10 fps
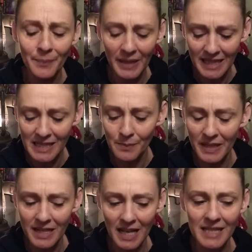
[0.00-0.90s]
Is
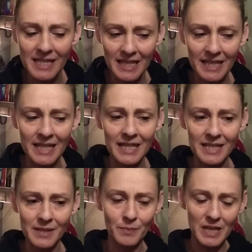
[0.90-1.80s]
because it
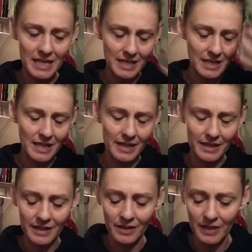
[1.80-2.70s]
is me,
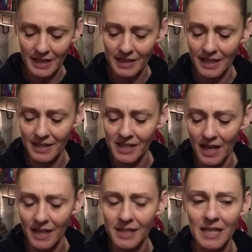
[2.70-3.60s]
it's
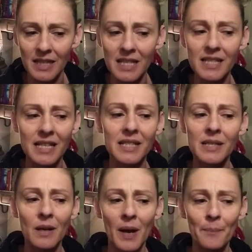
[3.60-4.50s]
us, this
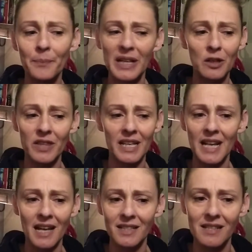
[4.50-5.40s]
is bigger than
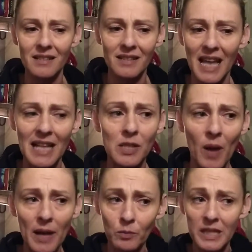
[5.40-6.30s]
us. That's
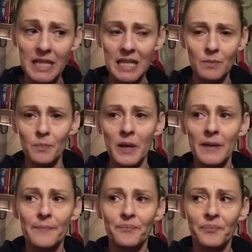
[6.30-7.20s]
why we keep
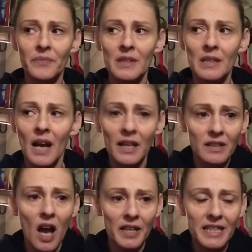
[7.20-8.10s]

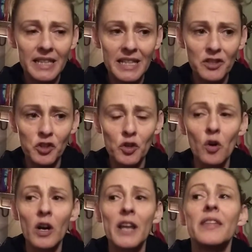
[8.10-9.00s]
unlocking each
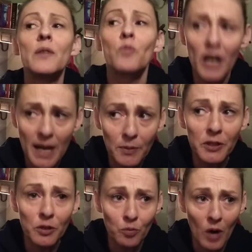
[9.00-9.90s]
door, and then we're able
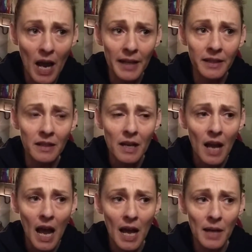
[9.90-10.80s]
to run,
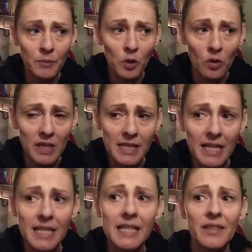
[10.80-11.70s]

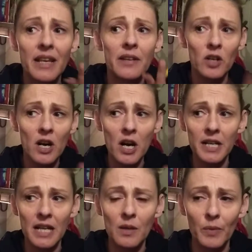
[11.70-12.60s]
Tauruses, and
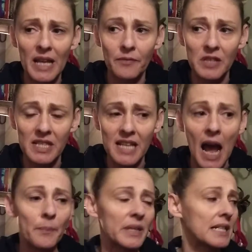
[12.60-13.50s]
then we have to
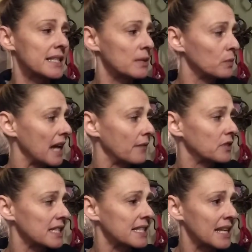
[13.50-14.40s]
stop, because then we have
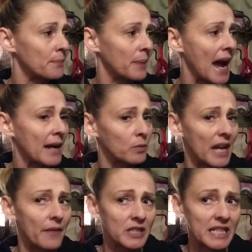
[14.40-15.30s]
to sit back, we
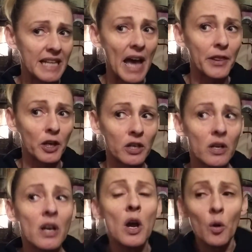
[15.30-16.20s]
have to gather,
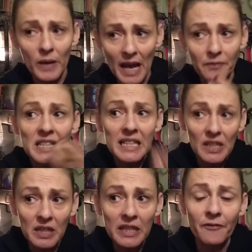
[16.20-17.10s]
we have to
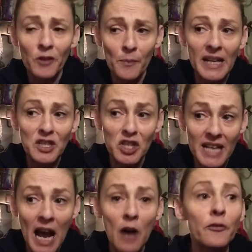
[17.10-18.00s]
get the information
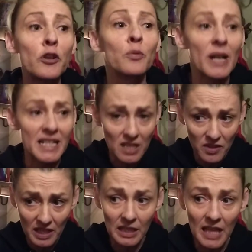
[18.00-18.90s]
out for the rest of
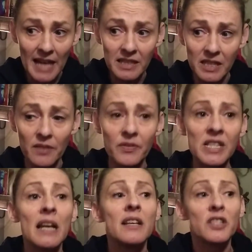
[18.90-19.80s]
the collectives
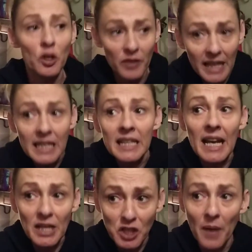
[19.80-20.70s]
so they can
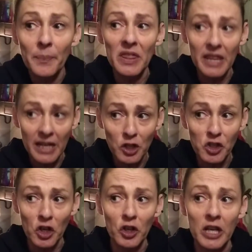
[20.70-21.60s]
catch up in their
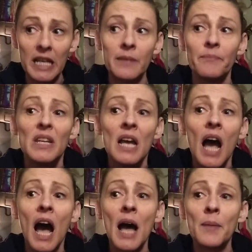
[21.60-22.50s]
journey,
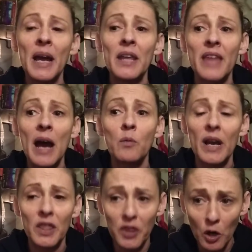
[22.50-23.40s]
and that
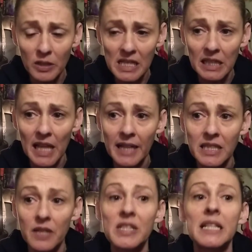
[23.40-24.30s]
way those
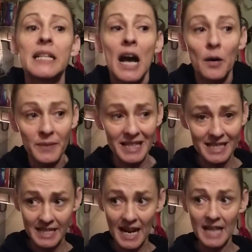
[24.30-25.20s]
collectives can help
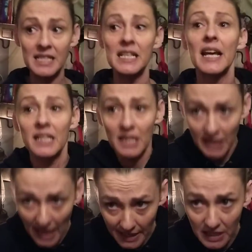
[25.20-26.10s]
this next set of
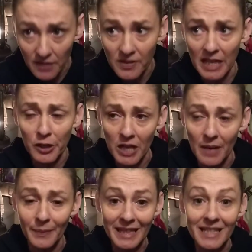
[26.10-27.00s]
collectives that are
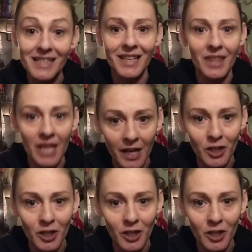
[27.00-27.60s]
coming into their